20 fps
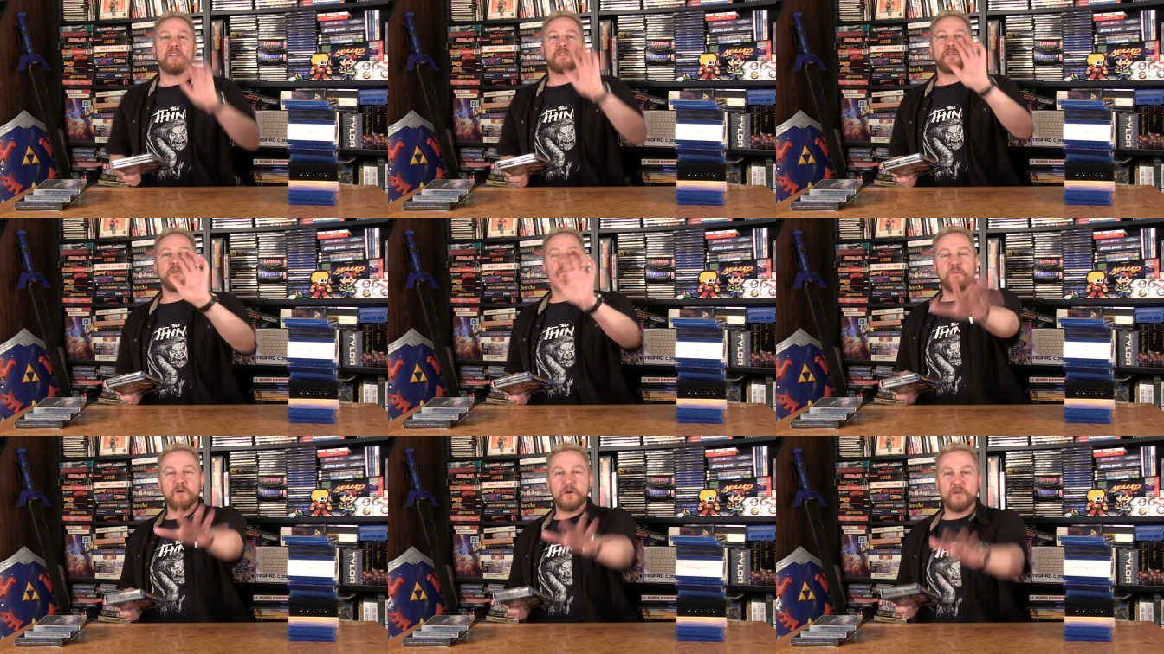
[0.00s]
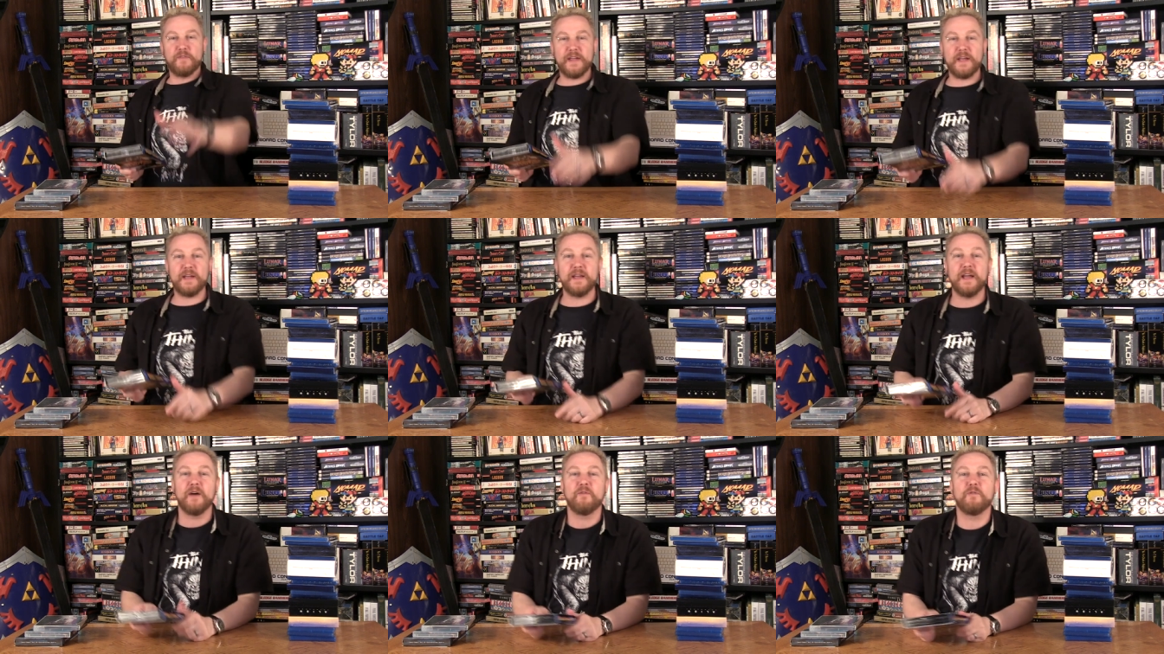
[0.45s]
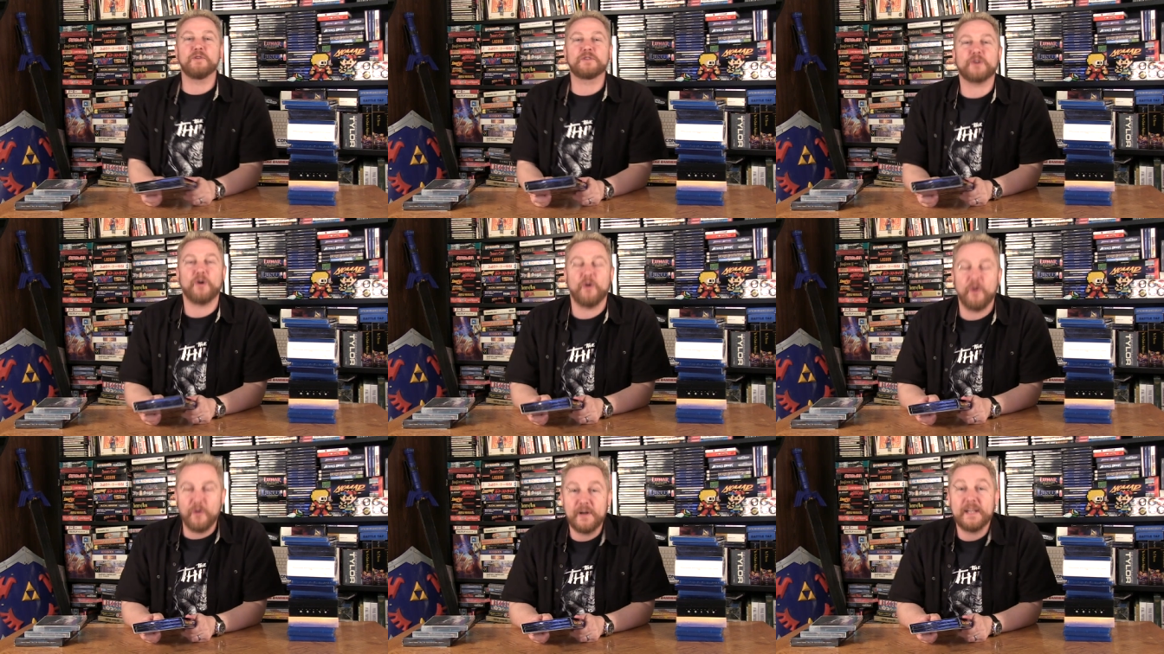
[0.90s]
The movie
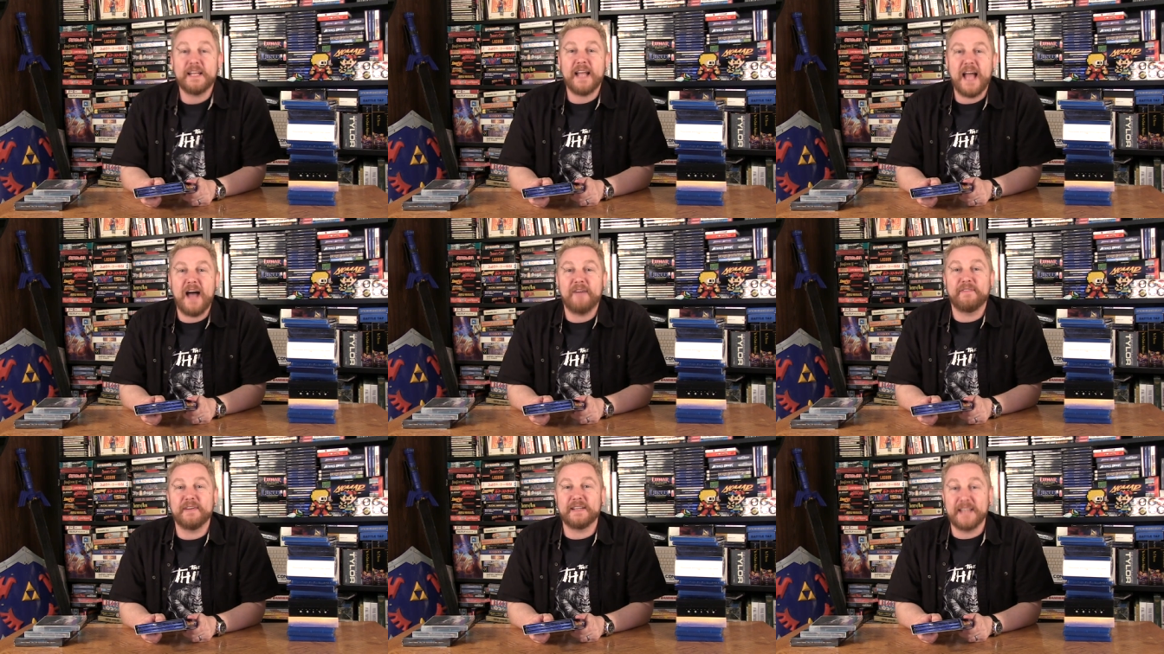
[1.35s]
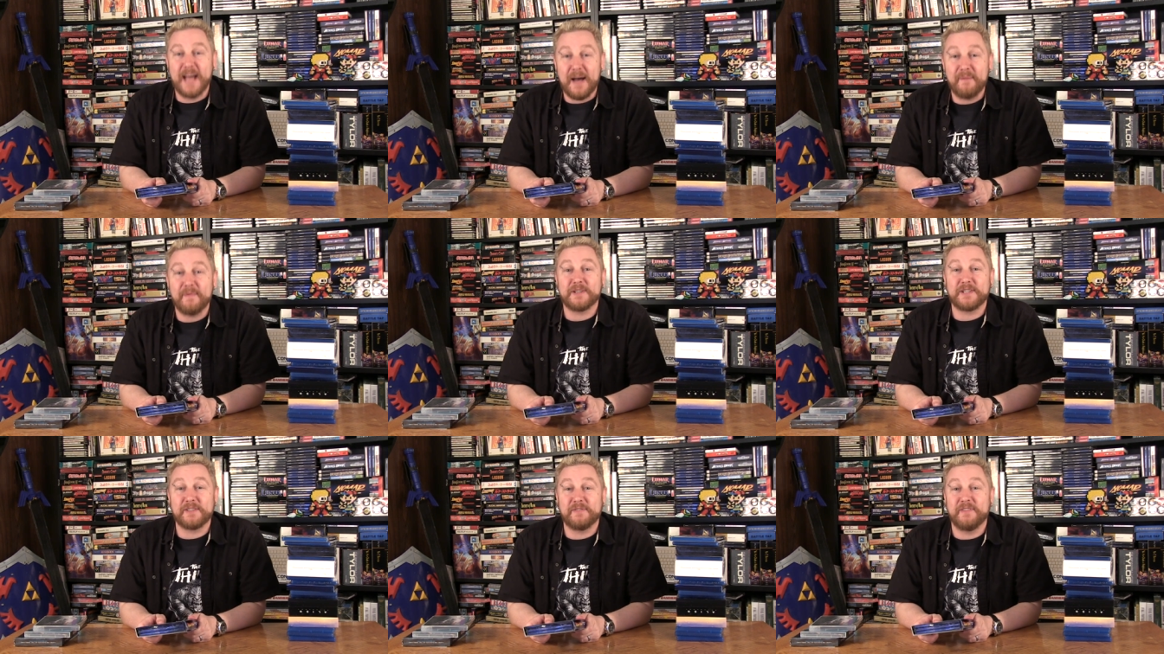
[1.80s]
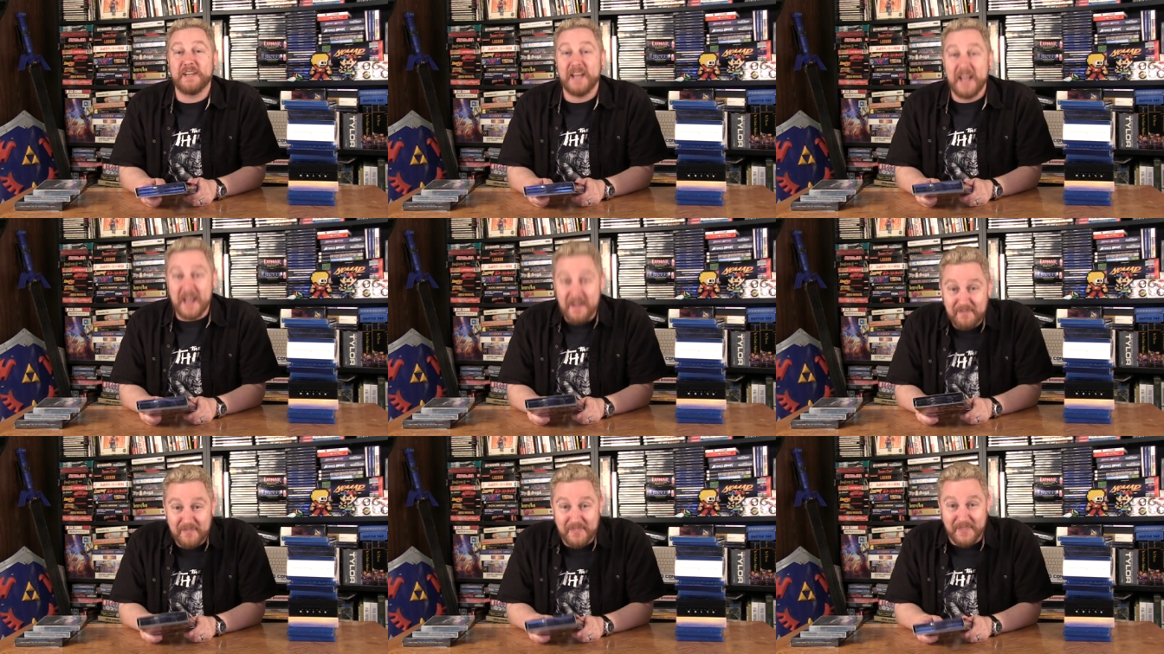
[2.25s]
was already having that much of an
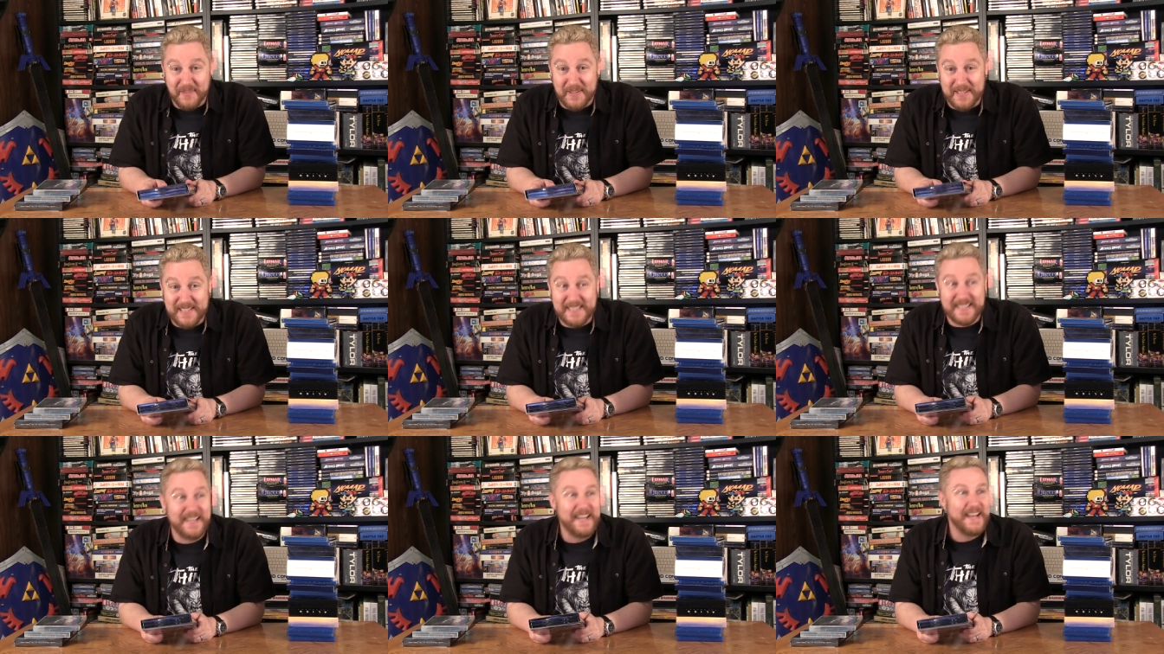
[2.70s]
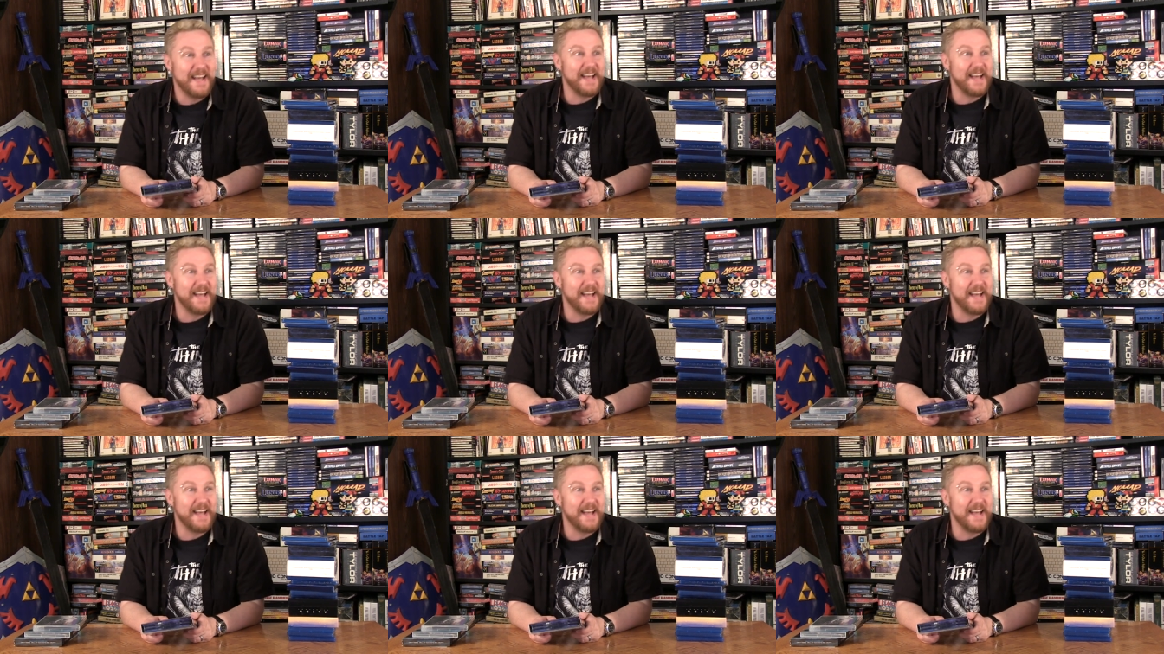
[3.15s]
influence.